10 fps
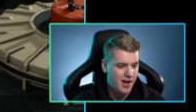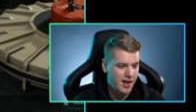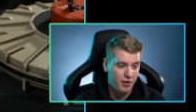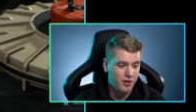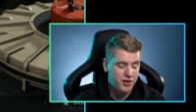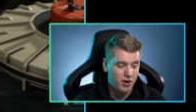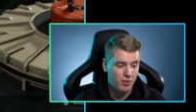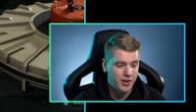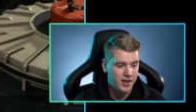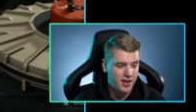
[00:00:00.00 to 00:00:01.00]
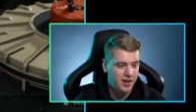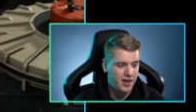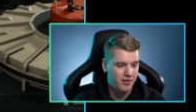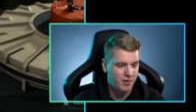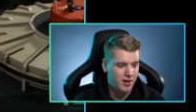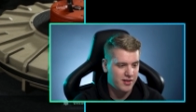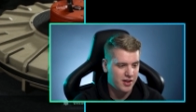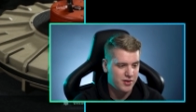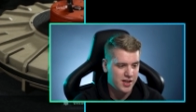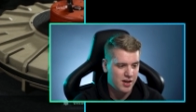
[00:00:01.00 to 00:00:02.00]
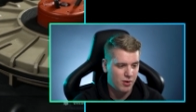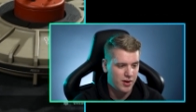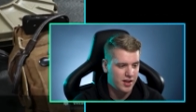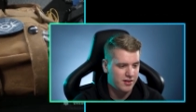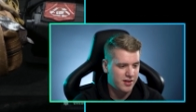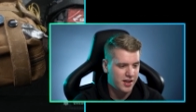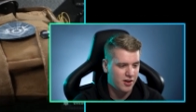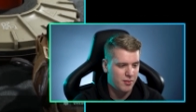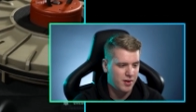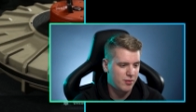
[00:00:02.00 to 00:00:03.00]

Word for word: Although they're still really good, if someone has EOD, it won't instant kill them,